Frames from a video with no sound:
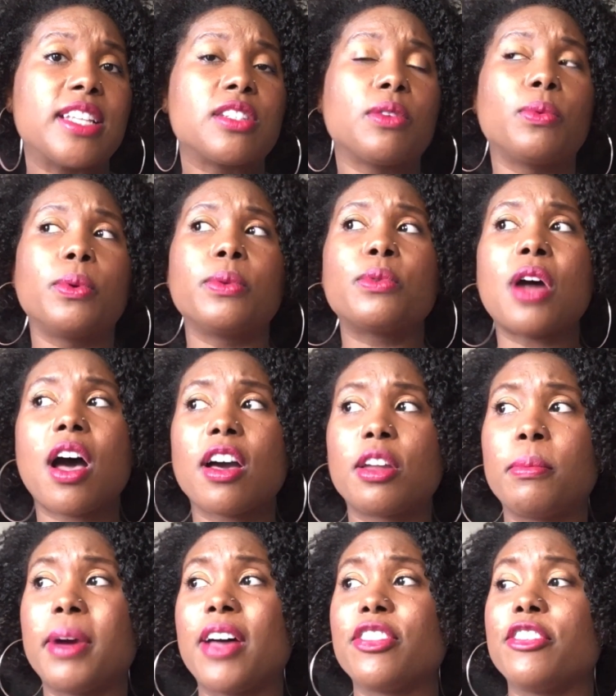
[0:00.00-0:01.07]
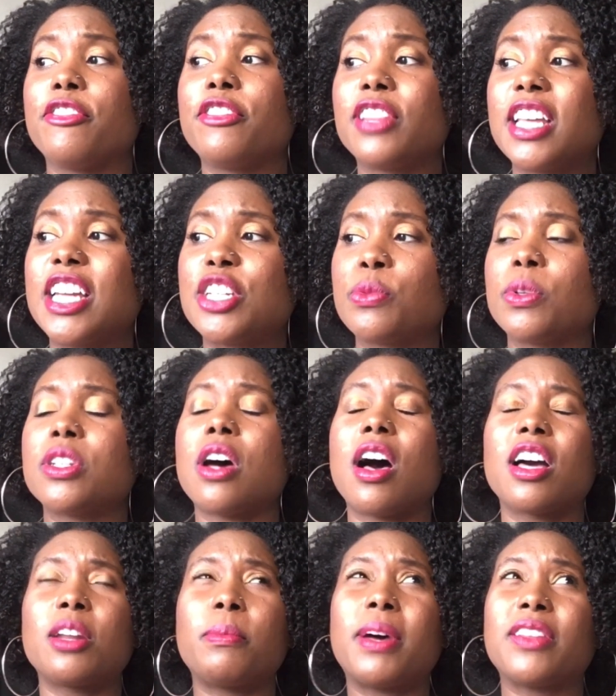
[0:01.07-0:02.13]
So when we're talking about the flesh, we're
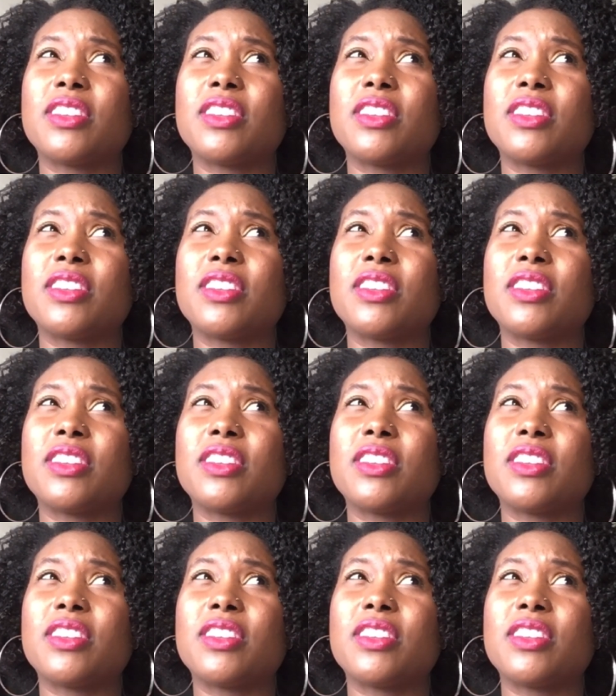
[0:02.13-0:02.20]
talking about